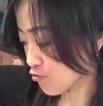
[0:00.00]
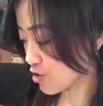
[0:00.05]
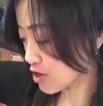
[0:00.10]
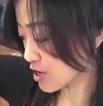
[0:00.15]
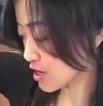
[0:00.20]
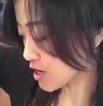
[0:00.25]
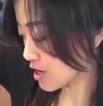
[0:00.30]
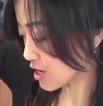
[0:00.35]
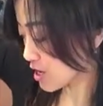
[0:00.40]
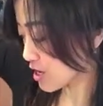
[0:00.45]

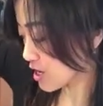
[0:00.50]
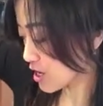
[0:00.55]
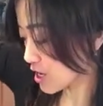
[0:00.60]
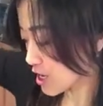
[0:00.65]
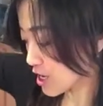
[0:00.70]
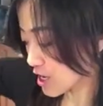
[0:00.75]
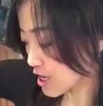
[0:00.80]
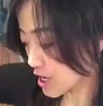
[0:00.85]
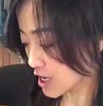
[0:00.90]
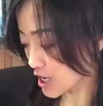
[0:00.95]

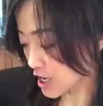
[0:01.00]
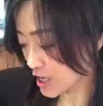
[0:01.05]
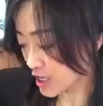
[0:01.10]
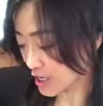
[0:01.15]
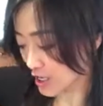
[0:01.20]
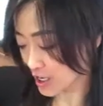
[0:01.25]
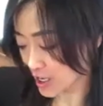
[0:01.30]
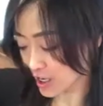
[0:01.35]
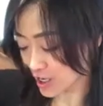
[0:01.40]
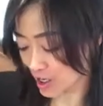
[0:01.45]

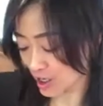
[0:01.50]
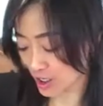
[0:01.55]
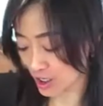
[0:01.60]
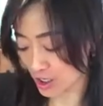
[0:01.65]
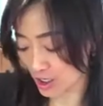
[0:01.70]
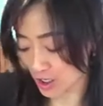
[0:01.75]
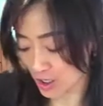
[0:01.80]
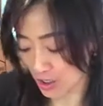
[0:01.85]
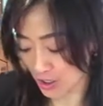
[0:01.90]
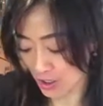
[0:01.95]
really
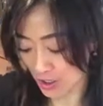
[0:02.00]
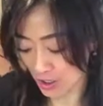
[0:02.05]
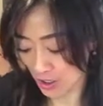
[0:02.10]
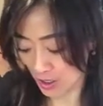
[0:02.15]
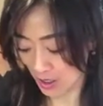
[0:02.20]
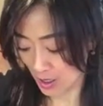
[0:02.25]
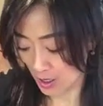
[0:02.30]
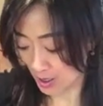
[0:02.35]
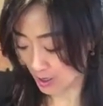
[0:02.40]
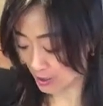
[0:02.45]
good
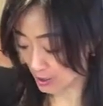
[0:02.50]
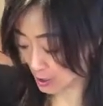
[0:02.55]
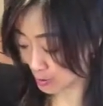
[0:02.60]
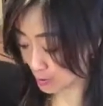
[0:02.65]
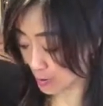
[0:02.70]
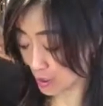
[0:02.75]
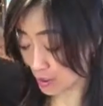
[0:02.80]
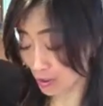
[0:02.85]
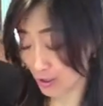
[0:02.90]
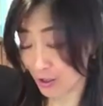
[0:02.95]
and
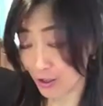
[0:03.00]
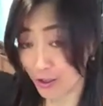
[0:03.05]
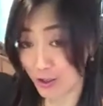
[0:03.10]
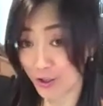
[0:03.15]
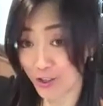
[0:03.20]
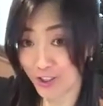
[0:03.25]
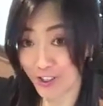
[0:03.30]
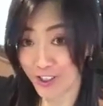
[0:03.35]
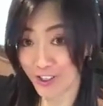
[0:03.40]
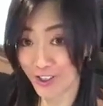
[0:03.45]
smelling
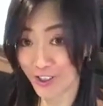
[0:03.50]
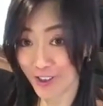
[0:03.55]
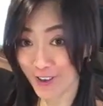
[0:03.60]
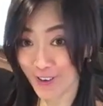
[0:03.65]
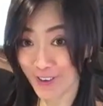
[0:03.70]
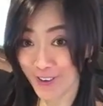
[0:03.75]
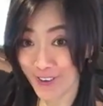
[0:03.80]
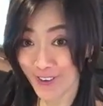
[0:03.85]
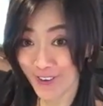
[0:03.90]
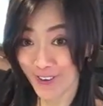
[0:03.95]
good
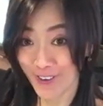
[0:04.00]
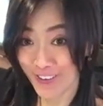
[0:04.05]
too.